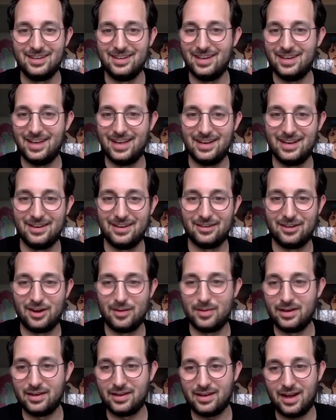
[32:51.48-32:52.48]
and a little
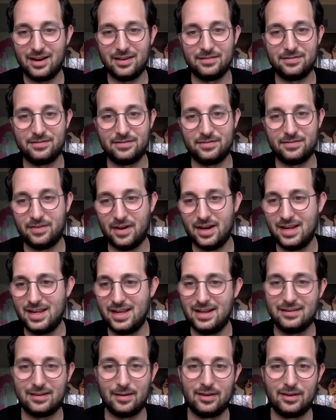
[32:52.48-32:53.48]
bit kind of funny
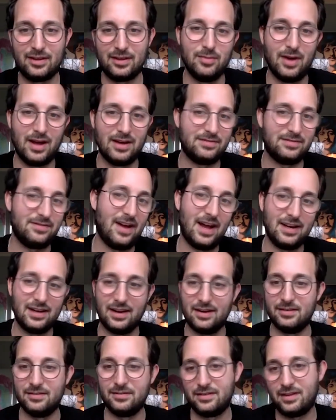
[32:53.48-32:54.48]
and something you might find on
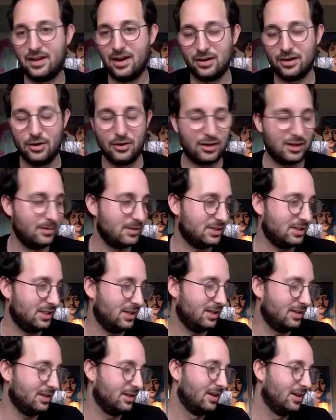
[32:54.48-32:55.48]
a karaoke
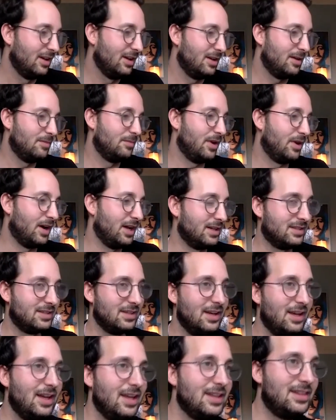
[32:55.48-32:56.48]
machine. But
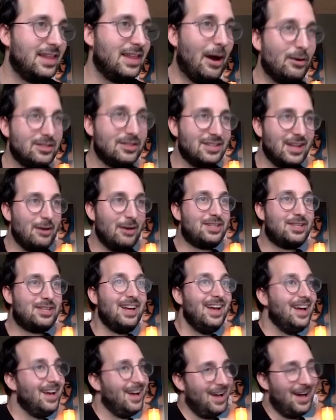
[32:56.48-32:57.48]
it was
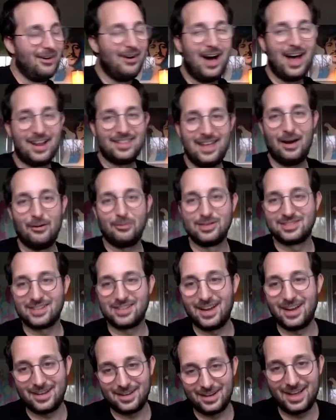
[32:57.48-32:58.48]
a lot of that was
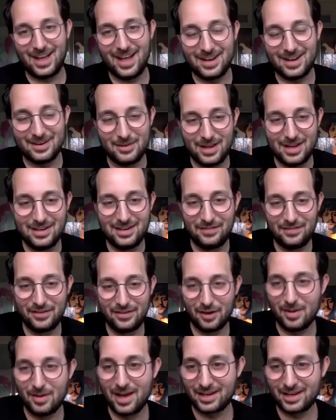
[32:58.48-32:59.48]
like, again, indie
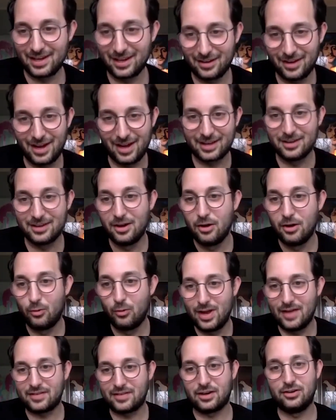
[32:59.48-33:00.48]
filmmaking. Like, we
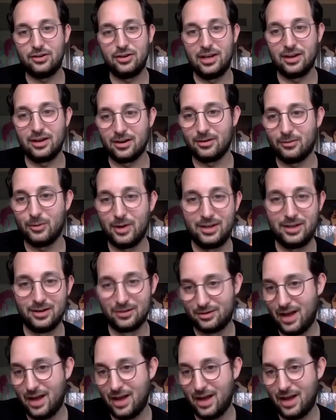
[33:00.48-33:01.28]
have to clear, when you